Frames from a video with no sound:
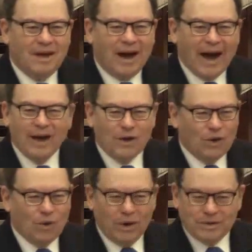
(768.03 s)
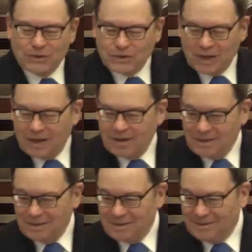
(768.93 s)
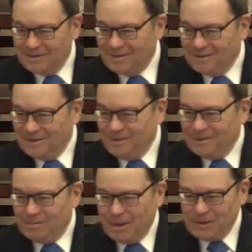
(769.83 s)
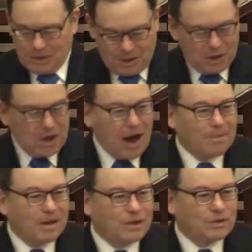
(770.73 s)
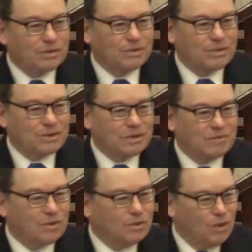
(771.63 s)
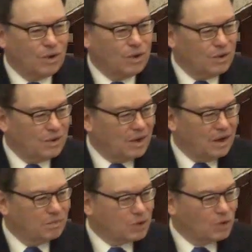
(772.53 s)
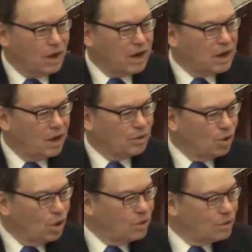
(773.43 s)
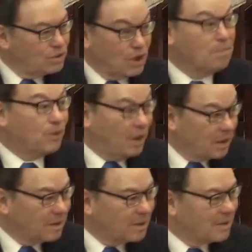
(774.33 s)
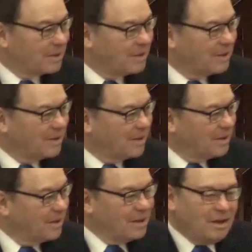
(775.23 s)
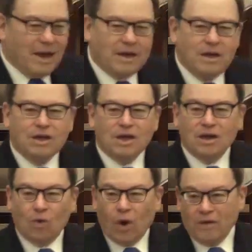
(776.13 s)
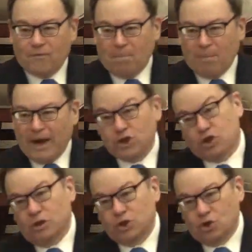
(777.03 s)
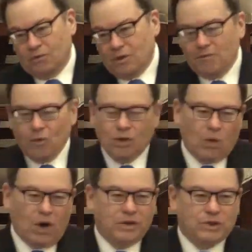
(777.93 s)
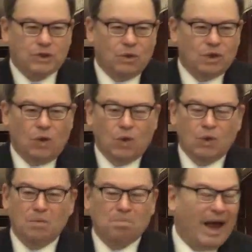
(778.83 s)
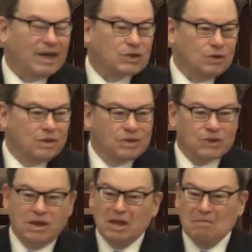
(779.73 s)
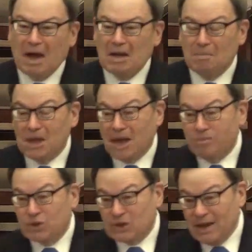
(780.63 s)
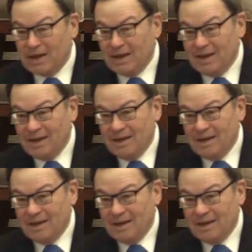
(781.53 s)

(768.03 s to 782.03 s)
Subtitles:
I didn't know what to say. It's basically a denominational civil war. I was crying out, God, something. I needed to get away from my church over in Fort Worth, so an older pastor in the city invited me to come study